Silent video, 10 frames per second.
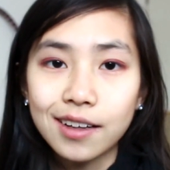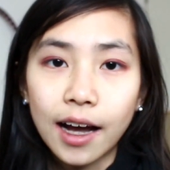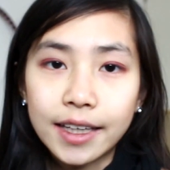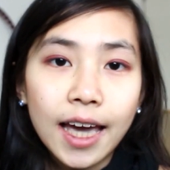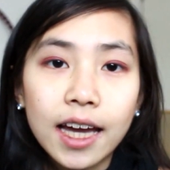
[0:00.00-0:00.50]

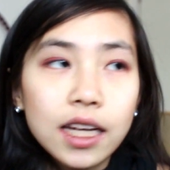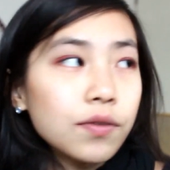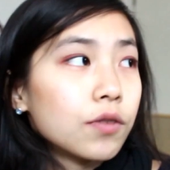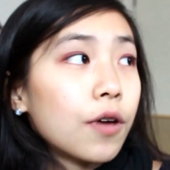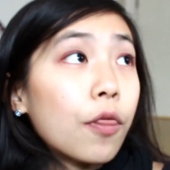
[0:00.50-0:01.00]
I can't
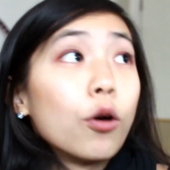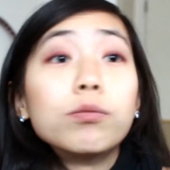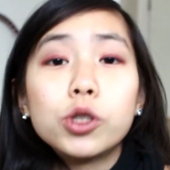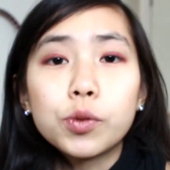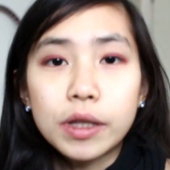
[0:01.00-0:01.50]
even
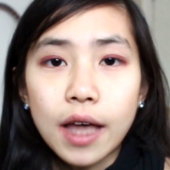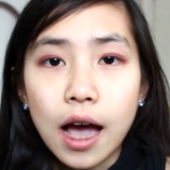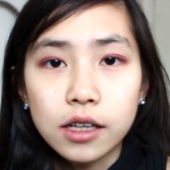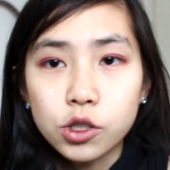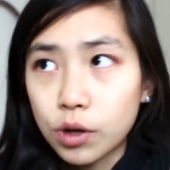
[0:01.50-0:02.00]
fathom doing
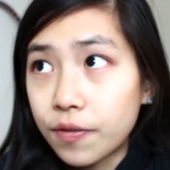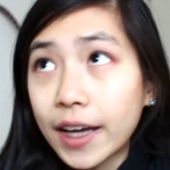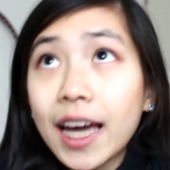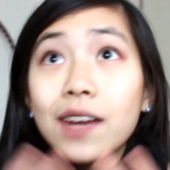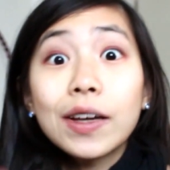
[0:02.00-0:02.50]
that. So if I
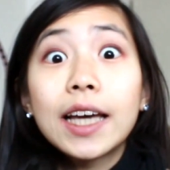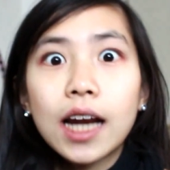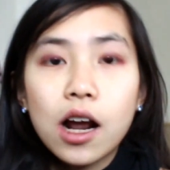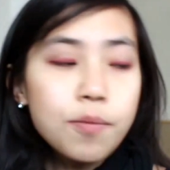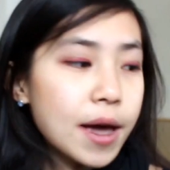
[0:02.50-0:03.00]
can't even get
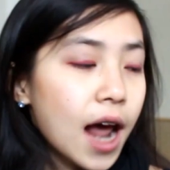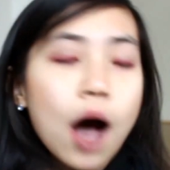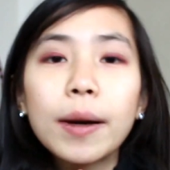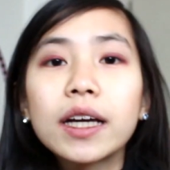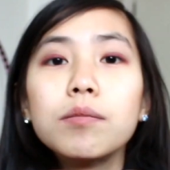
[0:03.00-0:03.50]
out of bed,
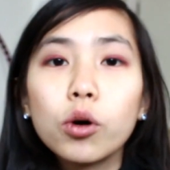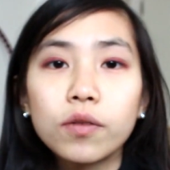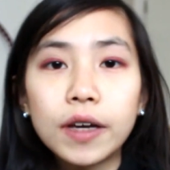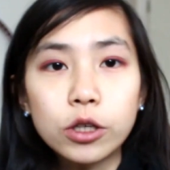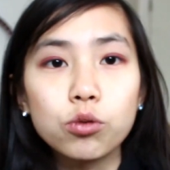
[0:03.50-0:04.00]
how am I going to
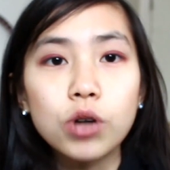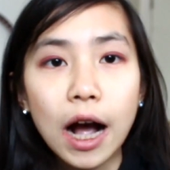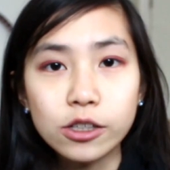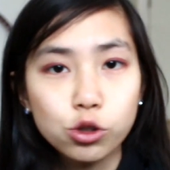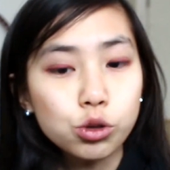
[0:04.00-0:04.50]
motivate you
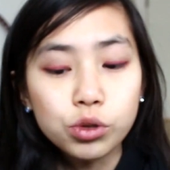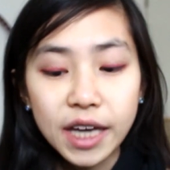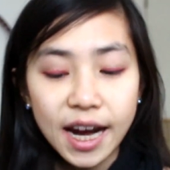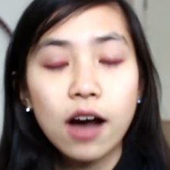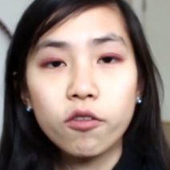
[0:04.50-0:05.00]
guys to
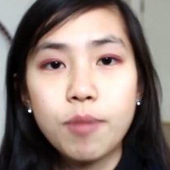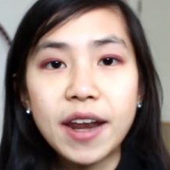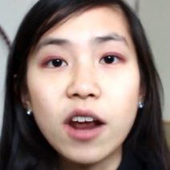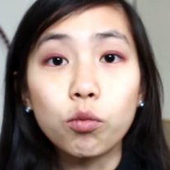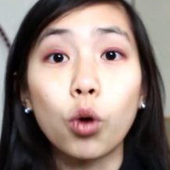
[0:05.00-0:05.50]
get out of bed
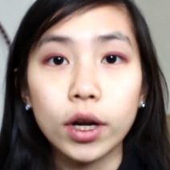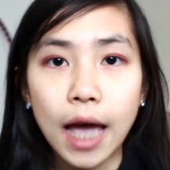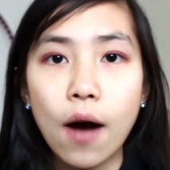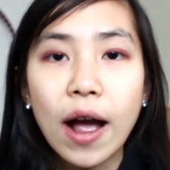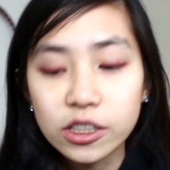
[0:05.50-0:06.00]
and work
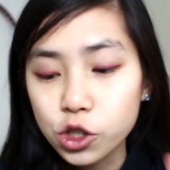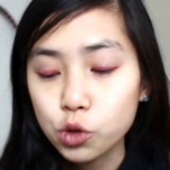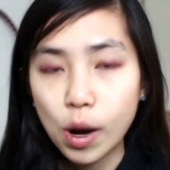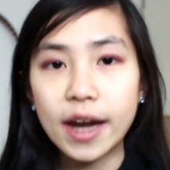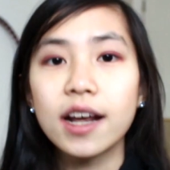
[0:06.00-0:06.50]
out and
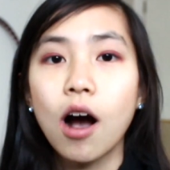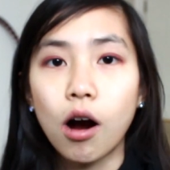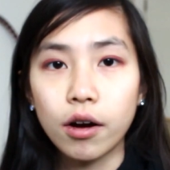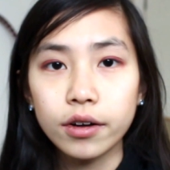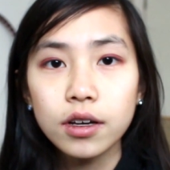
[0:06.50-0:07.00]
sweat
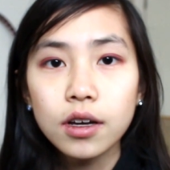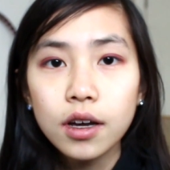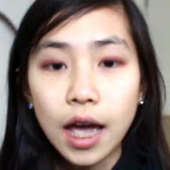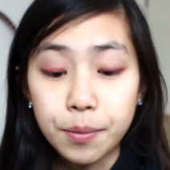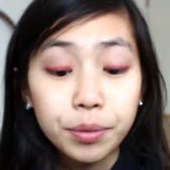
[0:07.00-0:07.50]
hard
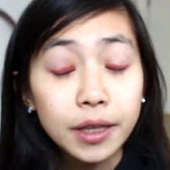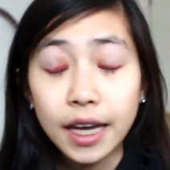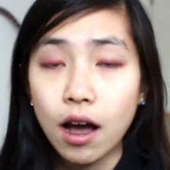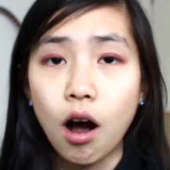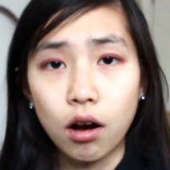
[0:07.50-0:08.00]
and
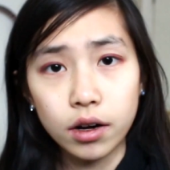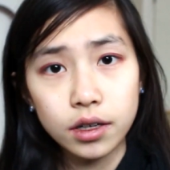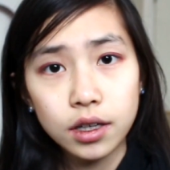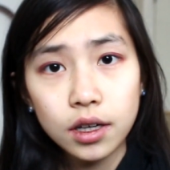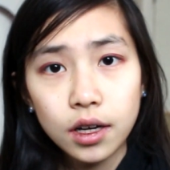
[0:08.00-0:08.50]
play hard
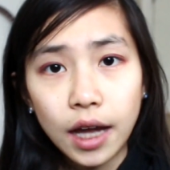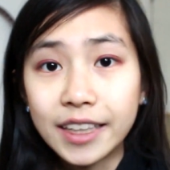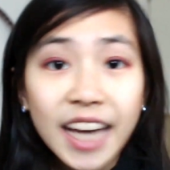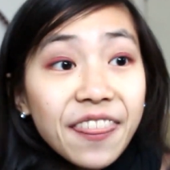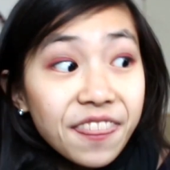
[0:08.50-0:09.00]

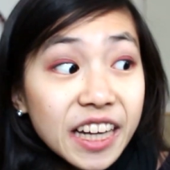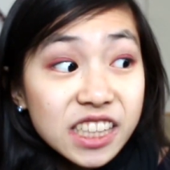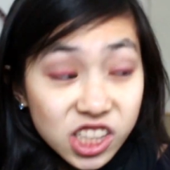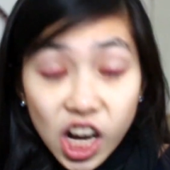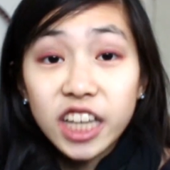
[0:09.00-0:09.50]
and get
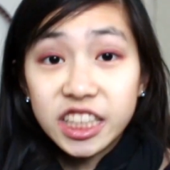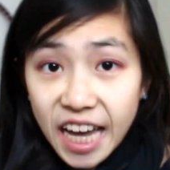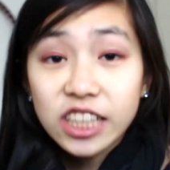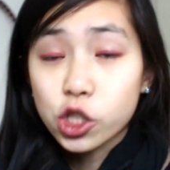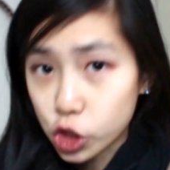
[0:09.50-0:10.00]
things done,
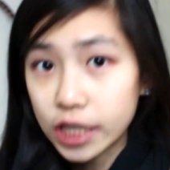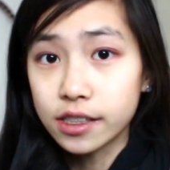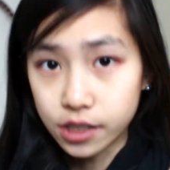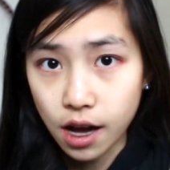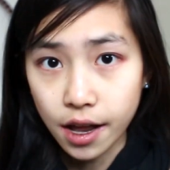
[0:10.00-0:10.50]
get
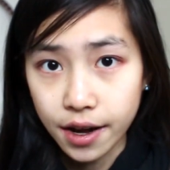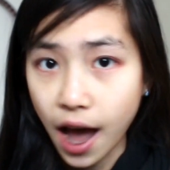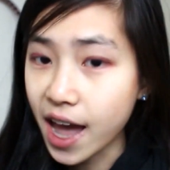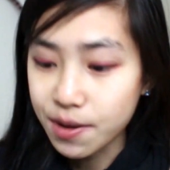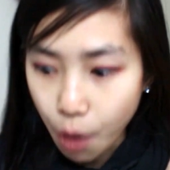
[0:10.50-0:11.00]
shit done?
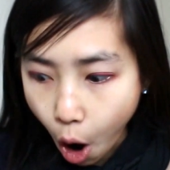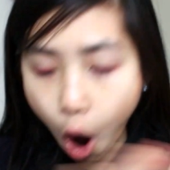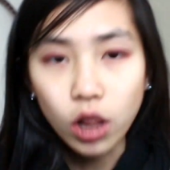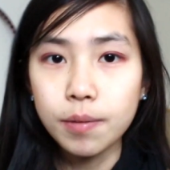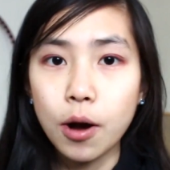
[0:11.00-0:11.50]
I am
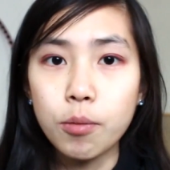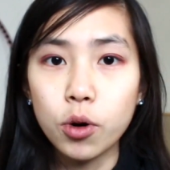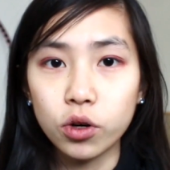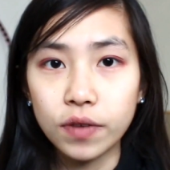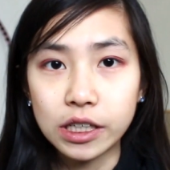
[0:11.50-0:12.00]
all about
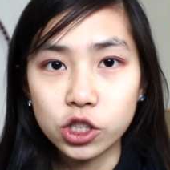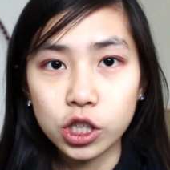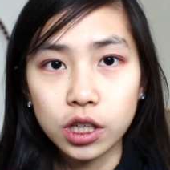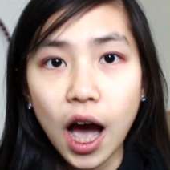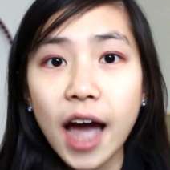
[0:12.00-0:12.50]

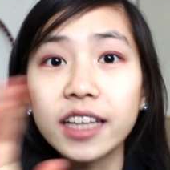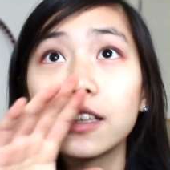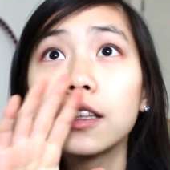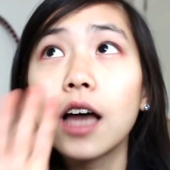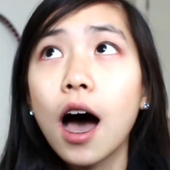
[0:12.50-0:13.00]
motivation. I
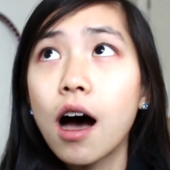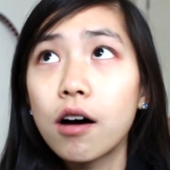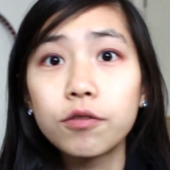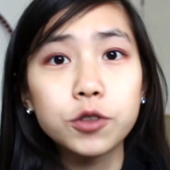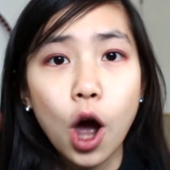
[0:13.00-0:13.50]

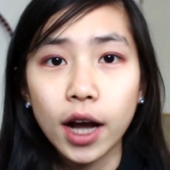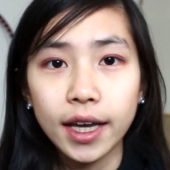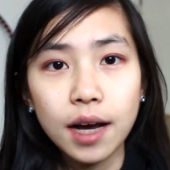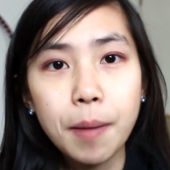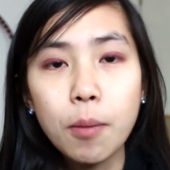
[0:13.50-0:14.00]
love
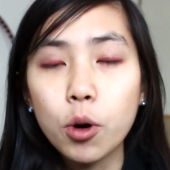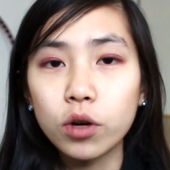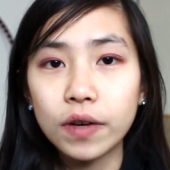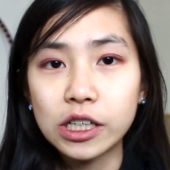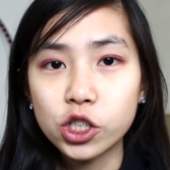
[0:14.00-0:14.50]
talking about
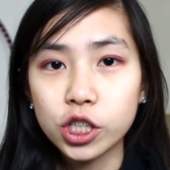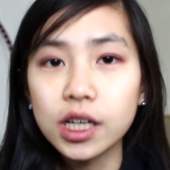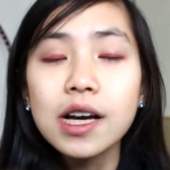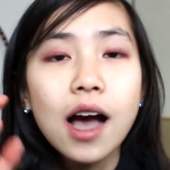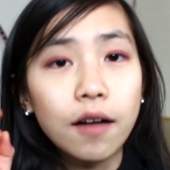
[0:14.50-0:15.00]
motivation.
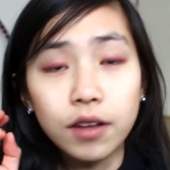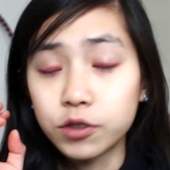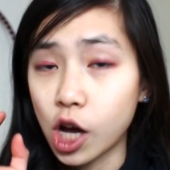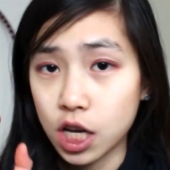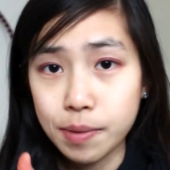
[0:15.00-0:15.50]
I love
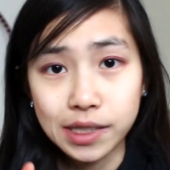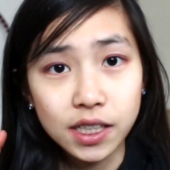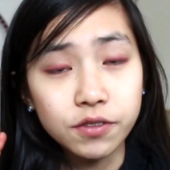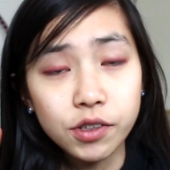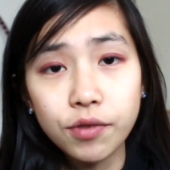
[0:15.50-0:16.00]
talking about
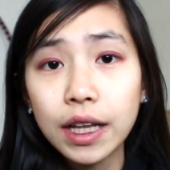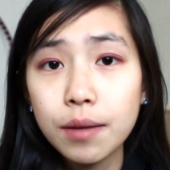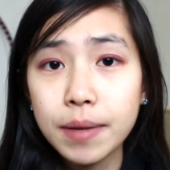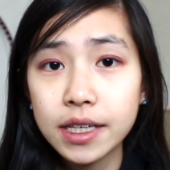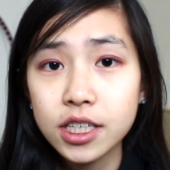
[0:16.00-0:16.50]

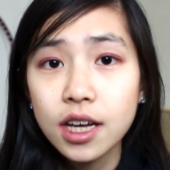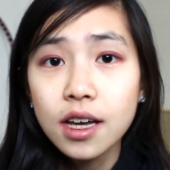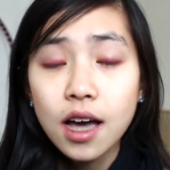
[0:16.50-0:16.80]
self-development.